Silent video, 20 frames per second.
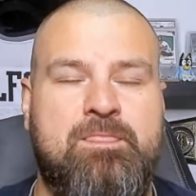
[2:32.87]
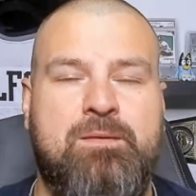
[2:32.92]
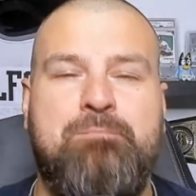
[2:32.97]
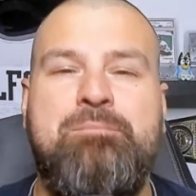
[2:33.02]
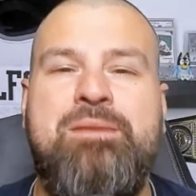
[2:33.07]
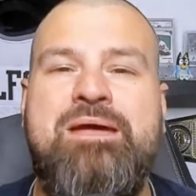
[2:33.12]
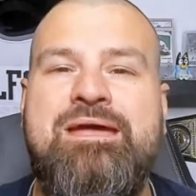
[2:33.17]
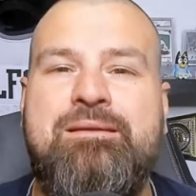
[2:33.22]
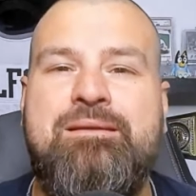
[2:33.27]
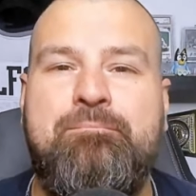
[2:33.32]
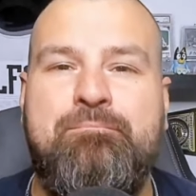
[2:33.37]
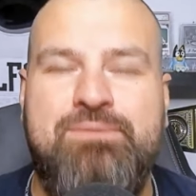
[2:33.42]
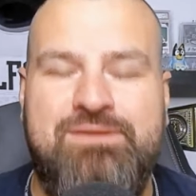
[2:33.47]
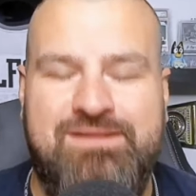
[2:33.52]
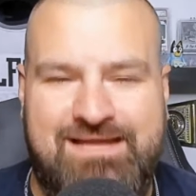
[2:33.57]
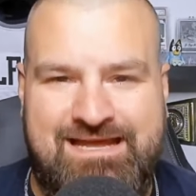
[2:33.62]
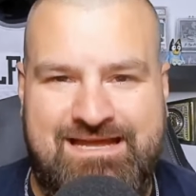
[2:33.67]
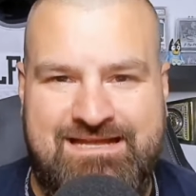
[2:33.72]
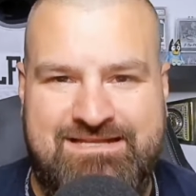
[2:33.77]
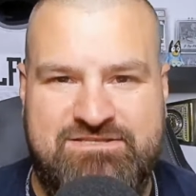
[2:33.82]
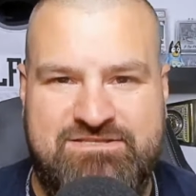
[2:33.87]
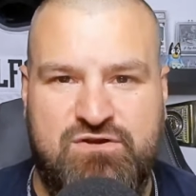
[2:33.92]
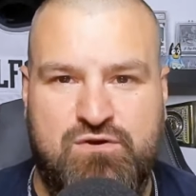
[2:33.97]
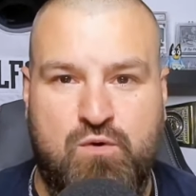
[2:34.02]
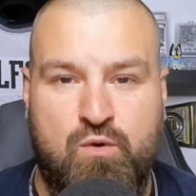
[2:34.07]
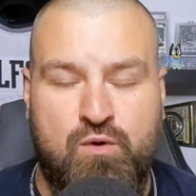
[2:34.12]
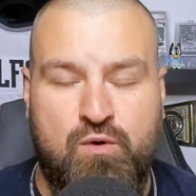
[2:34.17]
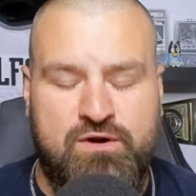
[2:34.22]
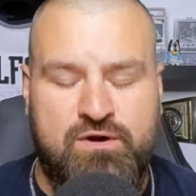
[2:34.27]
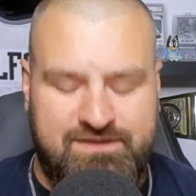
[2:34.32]
Make plans
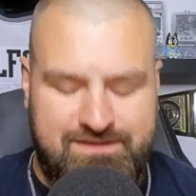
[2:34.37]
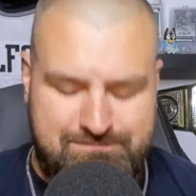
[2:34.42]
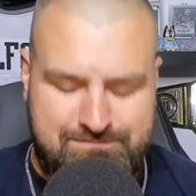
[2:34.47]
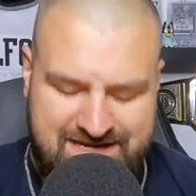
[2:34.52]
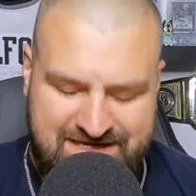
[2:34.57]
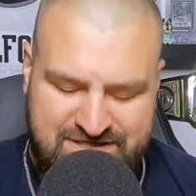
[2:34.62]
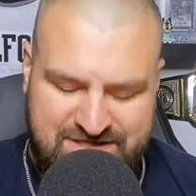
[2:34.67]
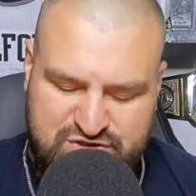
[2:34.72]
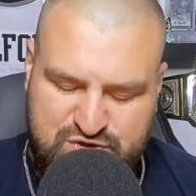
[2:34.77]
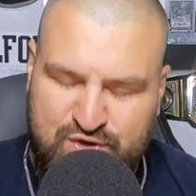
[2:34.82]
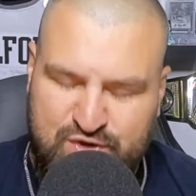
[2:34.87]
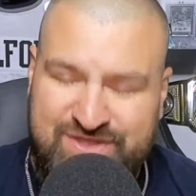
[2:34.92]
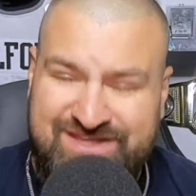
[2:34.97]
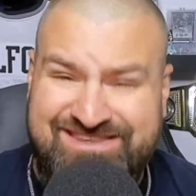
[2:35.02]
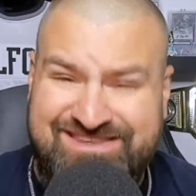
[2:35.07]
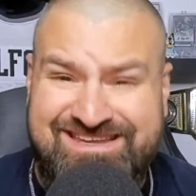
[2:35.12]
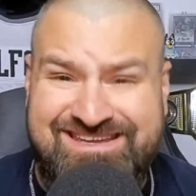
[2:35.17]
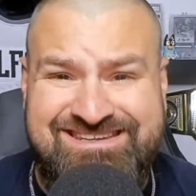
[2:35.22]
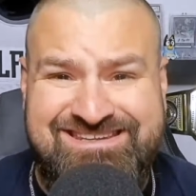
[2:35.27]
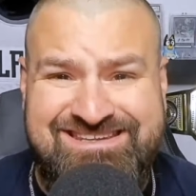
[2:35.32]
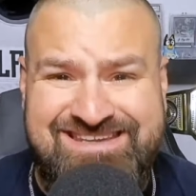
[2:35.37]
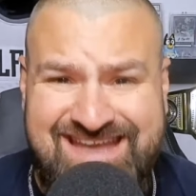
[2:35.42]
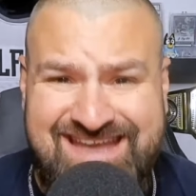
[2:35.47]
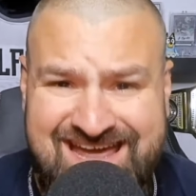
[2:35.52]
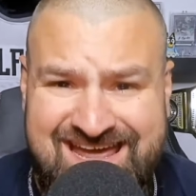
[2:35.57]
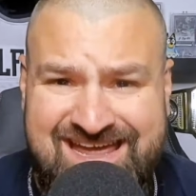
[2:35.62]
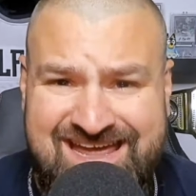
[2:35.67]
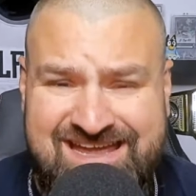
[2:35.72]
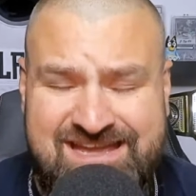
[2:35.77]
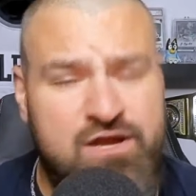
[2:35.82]
accordingly. Make sure that the
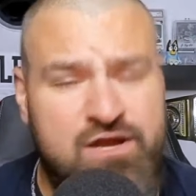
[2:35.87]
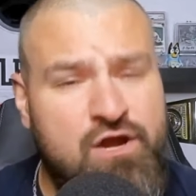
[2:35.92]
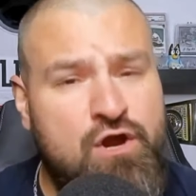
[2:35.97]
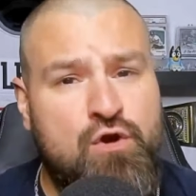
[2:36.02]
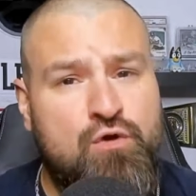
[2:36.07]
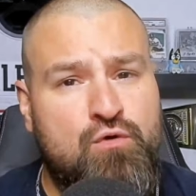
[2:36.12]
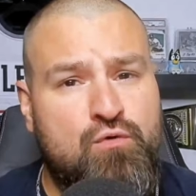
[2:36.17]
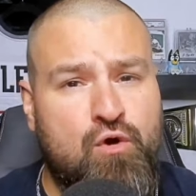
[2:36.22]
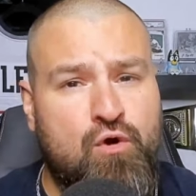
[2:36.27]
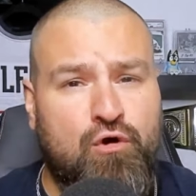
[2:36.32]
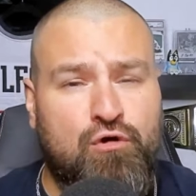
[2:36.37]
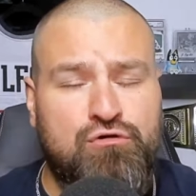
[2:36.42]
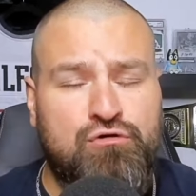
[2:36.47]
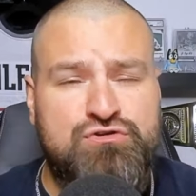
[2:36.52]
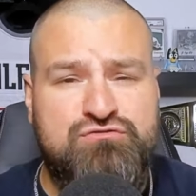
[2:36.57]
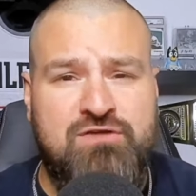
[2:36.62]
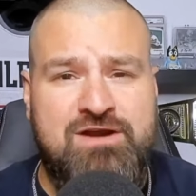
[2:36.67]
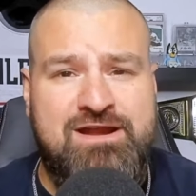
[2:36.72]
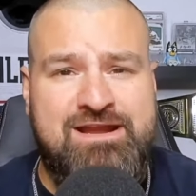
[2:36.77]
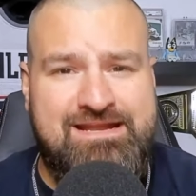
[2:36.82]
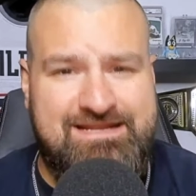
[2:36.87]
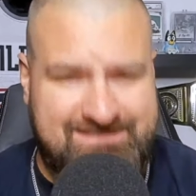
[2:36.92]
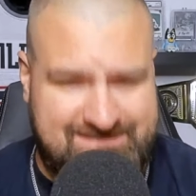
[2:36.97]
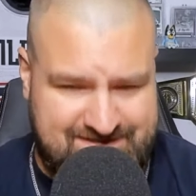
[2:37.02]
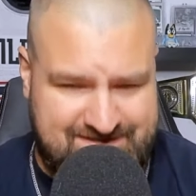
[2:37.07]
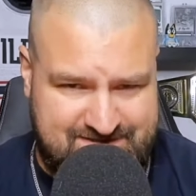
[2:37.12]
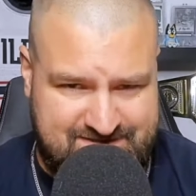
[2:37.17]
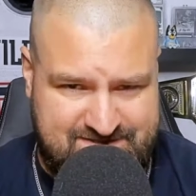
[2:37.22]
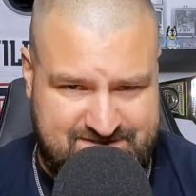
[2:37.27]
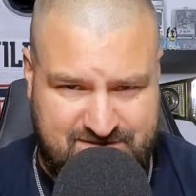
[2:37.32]
day rolls right into
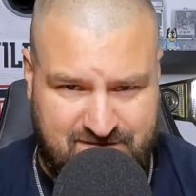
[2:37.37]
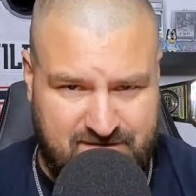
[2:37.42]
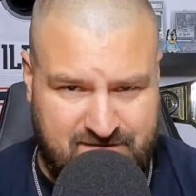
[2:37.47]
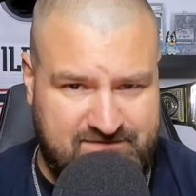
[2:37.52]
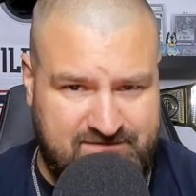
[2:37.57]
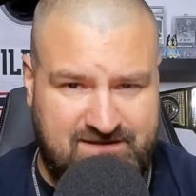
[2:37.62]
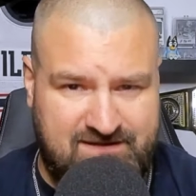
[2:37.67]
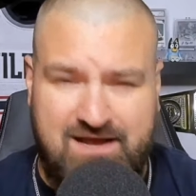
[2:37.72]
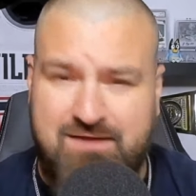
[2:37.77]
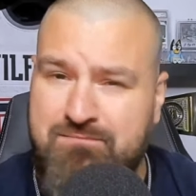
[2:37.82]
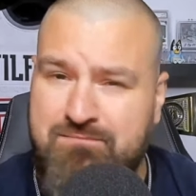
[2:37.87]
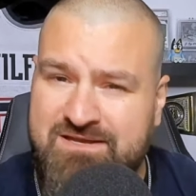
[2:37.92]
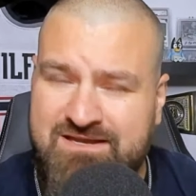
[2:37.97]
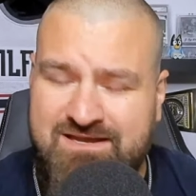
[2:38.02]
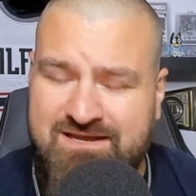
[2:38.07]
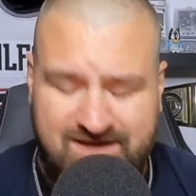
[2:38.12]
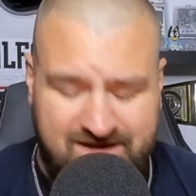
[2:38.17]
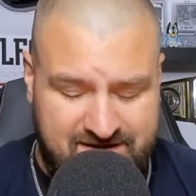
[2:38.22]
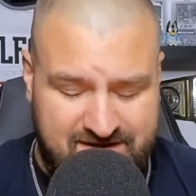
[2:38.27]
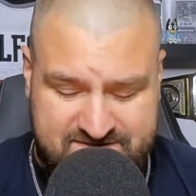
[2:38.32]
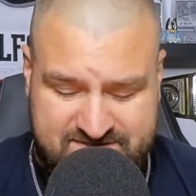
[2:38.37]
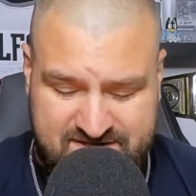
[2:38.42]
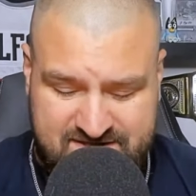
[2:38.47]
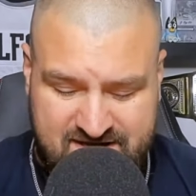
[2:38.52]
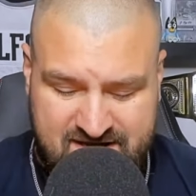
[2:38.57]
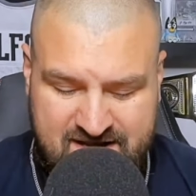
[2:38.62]
the start time because,